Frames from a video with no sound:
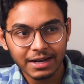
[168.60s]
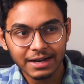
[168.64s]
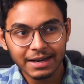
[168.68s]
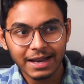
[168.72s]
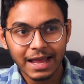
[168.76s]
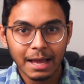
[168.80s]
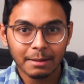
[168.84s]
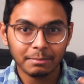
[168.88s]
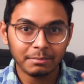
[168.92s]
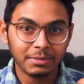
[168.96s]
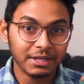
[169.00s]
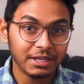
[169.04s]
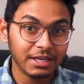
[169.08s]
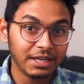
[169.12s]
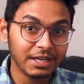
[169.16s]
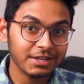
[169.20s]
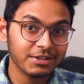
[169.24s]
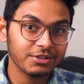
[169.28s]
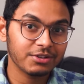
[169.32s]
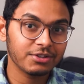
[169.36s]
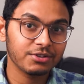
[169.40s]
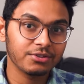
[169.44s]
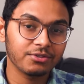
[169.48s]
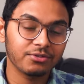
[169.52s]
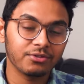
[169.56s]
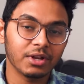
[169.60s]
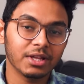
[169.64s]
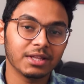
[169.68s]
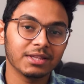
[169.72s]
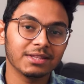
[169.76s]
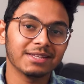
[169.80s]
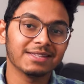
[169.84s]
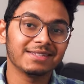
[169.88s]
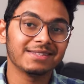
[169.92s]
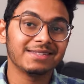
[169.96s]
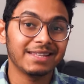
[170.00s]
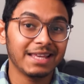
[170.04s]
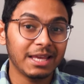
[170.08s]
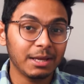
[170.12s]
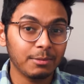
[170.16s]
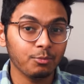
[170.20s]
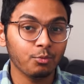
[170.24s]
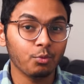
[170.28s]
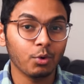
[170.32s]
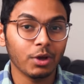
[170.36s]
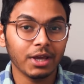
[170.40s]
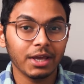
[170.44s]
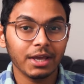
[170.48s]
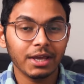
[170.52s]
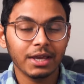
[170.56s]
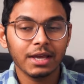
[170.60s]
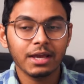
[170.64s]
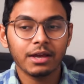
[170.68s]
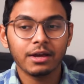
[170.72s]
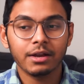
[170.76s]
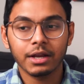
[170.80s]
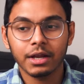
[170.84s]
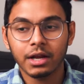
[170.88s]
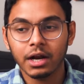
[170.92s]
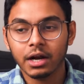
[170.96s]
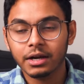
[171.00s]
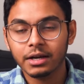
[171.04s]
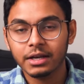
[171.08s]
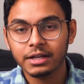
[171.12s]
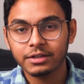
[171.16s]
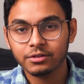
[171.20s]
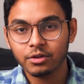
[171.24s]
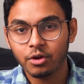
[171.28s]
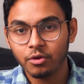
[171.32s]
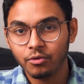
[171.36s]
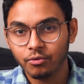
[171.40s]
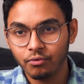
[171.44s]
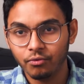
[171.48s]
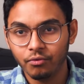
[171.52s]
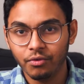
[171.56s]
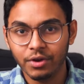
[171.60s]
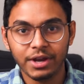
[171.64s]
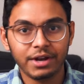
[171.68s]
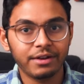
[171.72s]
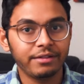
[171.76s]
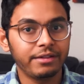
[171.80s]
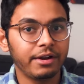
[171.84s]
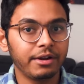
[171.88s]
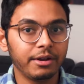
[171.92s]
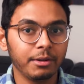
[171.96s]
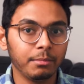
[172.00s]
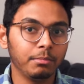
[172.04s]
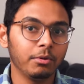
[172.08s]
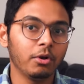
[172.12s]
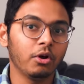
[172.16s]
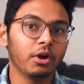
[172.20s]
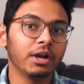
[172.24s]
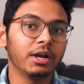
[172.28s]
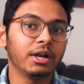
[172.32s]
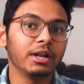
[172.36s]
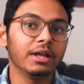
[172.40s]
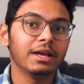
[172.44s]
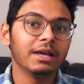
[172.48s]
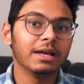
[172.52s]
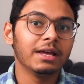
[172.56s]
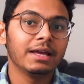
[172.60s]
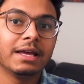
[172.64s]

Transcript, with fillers: that applications run the same way regardless of where they're deployed.